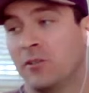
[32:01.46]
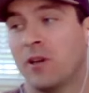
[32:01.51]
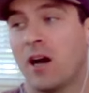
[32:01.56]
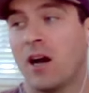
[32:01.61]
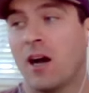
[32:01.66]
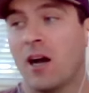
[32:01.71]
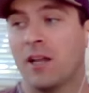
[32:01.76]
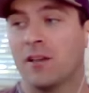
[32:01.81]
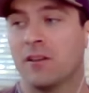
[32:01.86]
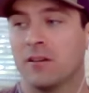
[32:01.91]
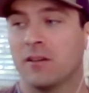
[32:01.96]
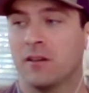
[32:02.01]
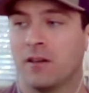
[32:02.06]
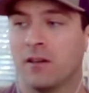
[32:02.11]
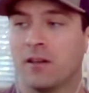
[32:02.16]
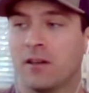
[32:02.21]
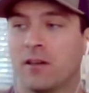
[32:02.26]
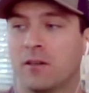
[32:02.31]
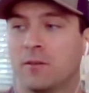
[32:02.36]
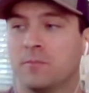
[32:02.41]
they do nope.
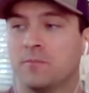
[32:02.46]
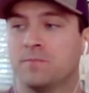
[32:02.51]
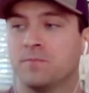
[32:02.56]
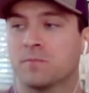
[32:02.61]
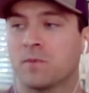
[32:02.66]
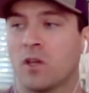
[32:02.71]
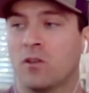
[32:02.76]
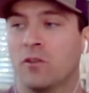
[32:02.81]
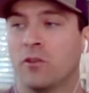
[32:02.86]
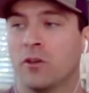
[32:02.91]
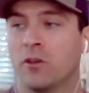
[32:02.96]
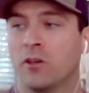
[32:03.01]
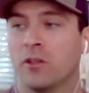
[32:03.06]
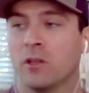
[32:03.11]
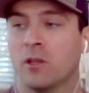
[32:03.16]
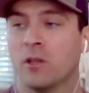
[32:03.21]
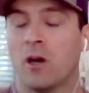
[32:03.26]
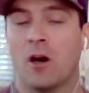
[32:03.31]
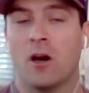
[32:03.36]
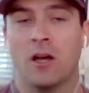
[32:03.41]
not. Um,
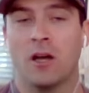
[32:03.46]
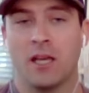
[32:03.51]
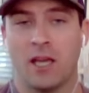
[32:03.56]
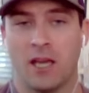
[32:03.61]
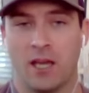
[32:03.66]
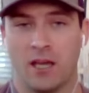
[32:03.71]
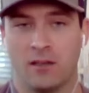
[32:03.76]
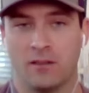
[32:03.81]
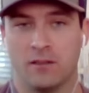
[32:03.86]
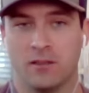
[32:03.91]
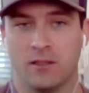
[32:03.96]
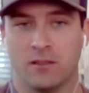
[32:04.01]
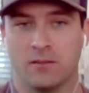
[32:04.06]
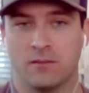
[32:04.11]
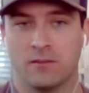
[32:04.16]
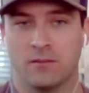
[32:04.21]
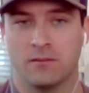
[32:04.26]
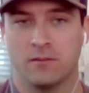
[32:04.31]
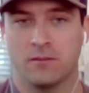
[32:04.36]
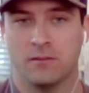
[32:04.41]
the law in
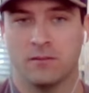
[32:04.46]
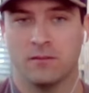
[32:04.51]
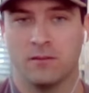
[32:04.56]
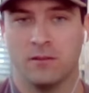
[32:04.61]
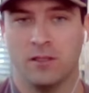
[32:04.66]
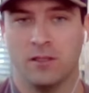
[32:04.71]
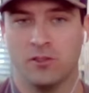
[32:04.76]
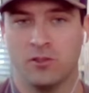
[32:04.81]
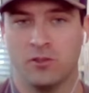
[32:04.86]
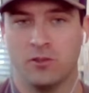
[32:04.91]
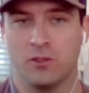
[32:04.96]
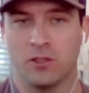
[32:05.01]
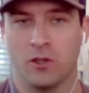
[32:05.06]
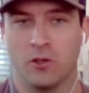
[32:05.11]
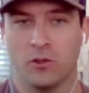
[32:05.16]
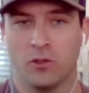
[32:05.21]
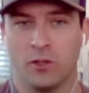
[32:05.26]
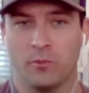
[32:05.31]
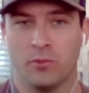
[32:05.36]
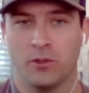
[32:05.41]
Canada is you
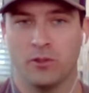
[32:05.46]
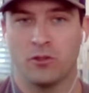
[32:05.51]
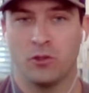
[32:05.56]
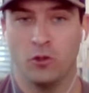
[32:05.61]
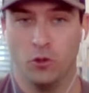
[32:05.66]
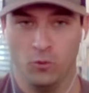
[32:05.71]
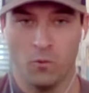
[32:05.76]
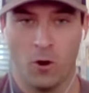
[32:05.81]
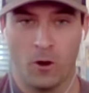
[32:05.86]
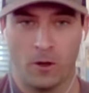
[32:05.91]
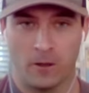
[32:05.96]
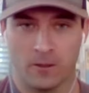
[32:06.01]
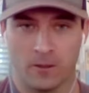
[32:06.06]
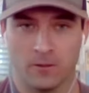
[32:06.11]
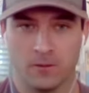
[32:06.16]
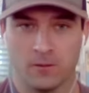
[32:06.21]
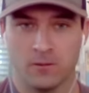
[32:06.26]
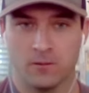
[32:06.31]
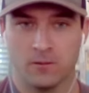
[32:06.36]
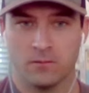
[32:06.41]
can only put two
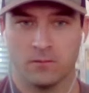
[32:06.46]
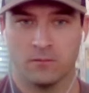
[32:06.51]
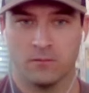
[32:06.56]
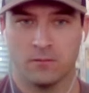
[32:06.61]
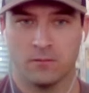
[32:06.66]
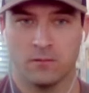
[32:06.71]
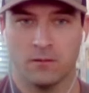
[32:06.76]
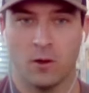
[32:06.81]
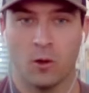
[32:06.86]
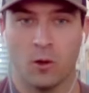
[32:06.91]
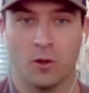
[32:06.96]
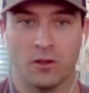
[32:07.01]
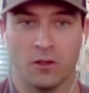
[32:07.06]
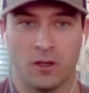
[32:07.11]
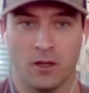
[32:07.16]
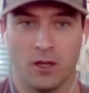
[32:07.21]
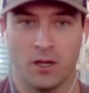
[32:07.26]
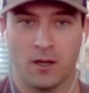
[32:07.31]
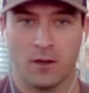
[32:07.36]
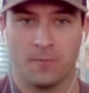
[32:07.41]
markers
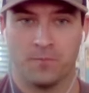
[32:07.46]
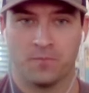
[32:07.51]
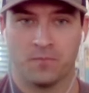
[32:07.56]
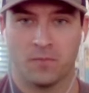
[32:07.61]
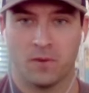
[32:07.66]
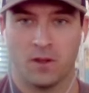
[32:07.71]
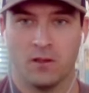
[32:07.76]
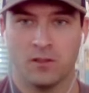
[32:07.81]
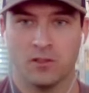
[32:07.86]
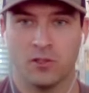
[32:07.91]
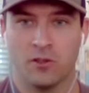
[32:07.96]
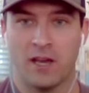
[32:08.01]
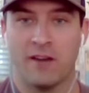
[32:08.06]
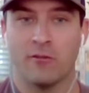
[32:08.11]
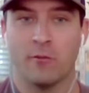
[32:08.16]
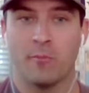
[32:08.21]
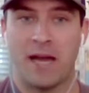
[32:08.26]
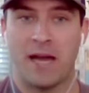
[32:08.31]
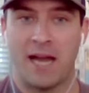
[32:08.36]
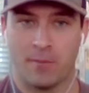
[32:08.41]
on a duck.
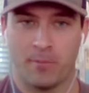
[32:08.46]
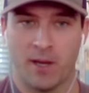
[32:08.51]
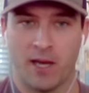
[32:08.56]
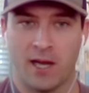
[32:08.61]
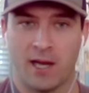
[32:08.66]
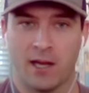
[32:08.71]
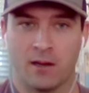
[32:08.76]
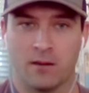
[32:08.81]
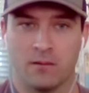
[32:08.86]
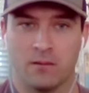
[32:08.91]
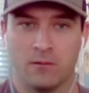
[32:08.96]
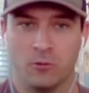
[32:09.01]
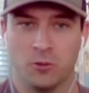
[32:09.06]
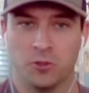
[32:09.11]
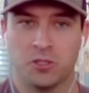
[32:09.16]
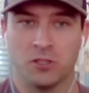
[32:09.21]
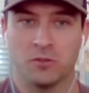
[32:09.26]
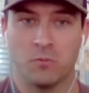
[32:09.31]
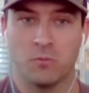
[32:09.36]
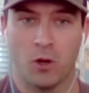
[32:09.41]
So they have a backpack,
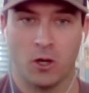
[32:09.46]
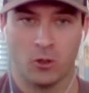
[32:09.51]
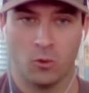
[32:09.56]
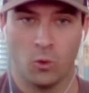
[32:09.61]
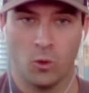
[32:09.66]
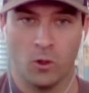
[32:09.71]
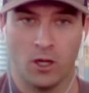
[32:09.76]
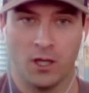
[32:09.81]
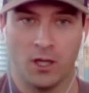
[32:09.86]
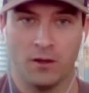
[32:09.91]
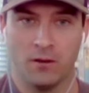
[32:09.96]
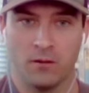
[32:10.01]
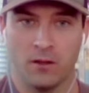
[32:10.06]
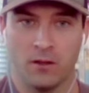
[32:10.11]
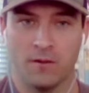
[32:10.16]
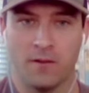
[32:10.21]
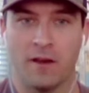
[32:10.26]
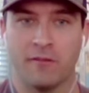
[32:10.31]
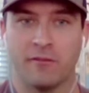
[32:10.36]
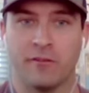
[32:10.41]
which is marker
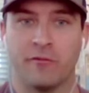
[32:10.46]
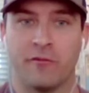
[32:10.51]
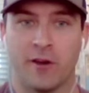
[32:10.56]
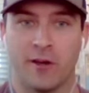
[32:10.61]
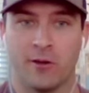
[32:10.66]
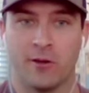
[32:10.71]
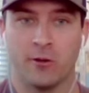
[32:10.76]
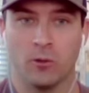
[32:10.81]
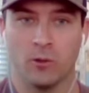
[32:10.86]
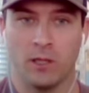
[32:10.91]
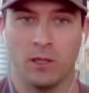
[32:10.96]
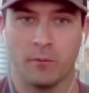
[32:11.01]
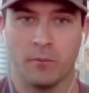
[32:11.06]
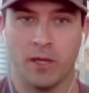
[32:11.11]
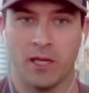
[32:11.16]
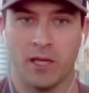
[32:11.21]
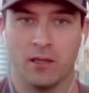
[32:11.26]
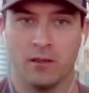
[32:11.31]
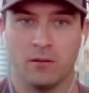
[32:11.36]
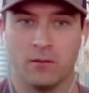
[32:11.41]
one, and they have a federal
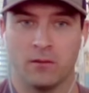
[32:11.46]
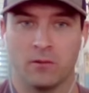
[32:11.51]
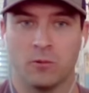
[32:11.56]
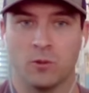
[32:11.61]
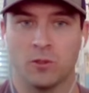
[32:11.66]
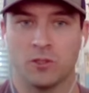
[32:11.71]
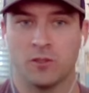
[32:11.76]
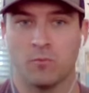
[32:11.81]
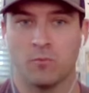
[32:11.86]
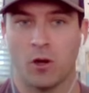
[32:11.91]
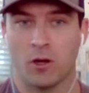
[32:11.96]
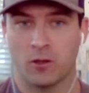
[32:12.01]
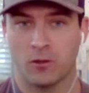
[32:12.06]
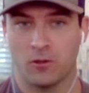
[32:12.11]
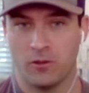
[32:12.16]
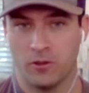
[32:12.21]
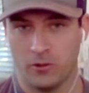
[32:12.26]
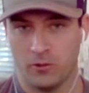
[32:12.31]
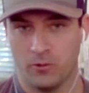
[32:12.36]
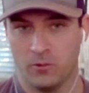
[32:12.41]
leg mm. band, which is
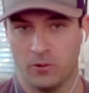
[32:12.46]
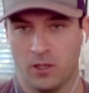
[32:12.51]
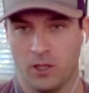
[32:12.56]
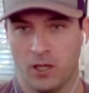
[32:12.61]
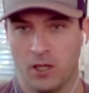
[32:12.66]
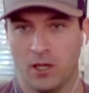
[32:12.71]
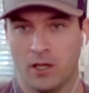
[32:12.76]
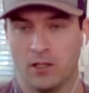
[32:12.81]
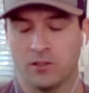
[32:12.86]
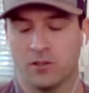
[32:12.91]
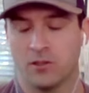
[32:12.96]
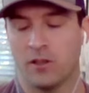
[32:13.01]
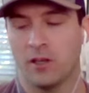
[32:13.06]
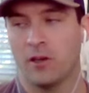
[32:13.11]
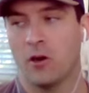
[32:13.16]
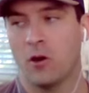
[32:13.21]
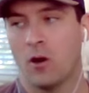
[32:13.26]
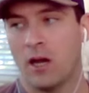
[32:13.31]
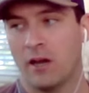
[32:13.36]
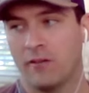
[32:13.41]
marker two.
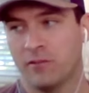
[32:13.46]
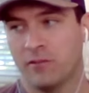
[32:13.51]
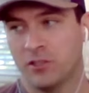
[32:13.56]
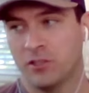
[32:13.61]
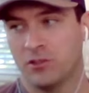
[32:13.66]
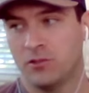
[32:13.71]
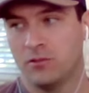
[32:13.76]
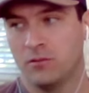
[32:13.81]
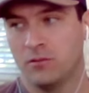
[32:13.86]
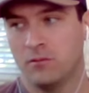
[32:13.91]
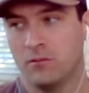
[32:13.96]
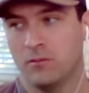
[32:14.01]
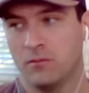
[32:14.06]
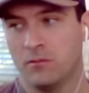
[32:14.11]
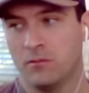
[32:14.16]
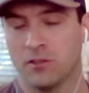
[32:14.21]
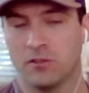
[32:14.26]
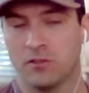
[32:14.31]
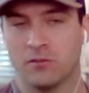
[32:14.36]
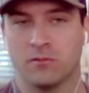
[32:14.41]
So they don't have a
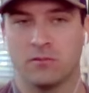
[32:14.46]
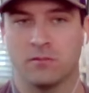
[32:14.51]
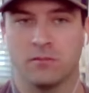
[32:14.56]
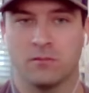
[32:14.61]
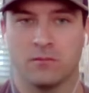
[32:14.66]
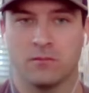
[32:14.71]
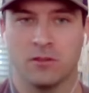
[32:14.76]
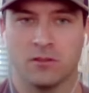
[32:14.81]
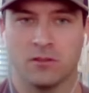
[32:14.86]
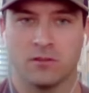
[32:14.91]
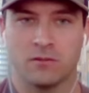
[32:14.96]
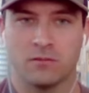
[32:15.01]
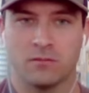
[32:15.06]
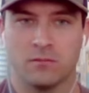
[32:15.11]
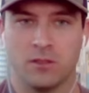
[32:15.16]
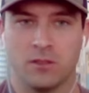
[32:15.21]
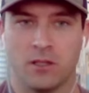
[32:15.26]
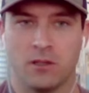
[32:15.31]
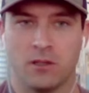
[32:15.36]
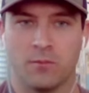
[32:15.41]
because
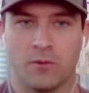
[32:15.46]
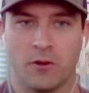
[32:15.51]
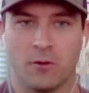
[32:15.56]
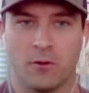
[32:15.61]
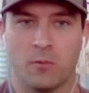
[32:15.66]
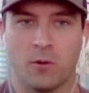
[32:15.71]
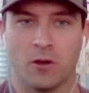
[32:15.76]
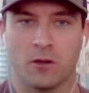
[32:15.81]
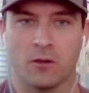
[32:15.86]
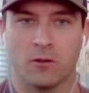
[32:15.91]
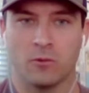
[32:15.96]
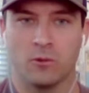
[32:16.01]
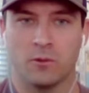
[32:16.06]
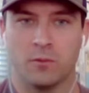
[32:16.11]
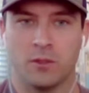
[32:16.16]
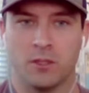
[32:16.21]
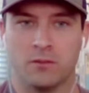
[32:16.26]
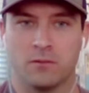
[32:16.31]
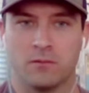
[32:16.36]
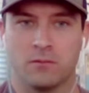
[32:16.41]
this you know third
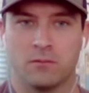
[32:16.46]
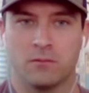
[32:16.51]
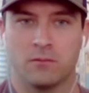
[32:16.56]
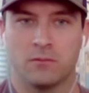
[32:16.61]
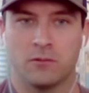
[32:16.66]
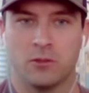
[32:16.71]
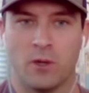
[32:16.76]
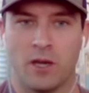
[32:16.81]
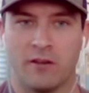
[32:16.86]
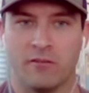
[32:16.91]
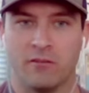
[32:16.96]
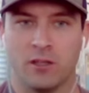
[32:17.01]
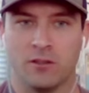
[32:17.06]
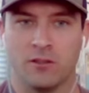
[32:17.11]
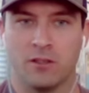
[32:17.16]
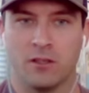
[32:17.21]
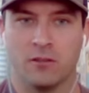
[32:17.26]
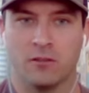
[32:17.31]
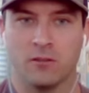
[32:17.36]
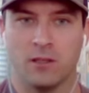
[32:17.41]
marker would be too
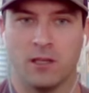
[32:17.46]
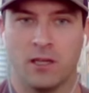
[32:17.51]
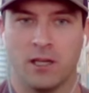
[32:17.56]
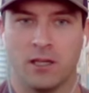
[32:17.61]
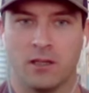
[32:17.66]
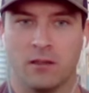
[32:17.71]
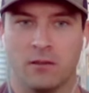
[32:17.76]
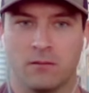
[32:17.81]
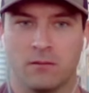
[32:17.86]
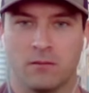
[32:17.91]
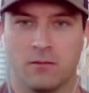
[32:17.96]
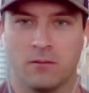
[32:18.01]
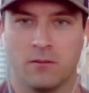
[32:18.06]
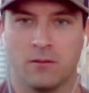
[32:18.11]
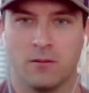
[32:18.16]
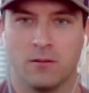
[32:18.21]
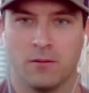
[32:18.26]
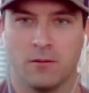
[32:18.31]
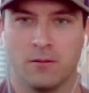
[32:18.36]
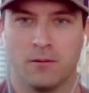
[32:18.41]
heavy on the other leg.
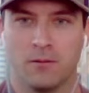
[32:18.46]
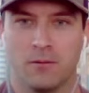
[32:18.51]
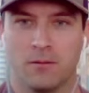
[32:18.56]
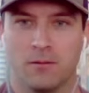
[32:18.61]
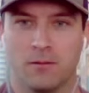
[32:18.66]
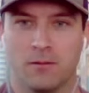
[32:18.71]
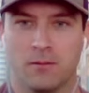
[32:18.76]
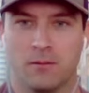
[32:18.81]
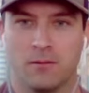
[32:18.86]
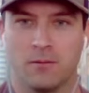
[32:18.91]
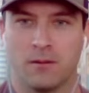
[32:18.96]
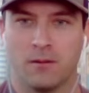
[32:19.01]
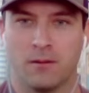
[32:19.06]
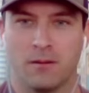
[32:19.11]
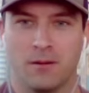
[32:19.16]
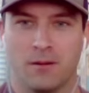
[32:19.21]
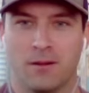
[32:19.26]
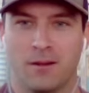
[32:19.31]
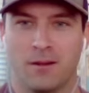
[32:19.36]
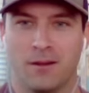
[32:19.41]
Of
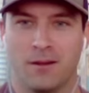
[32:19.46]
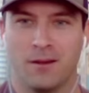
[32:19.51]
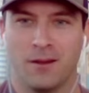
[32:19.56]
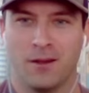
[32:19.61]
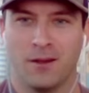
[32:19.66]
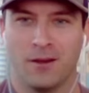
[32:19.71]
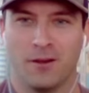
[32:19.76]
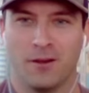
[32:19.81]
course, it would be.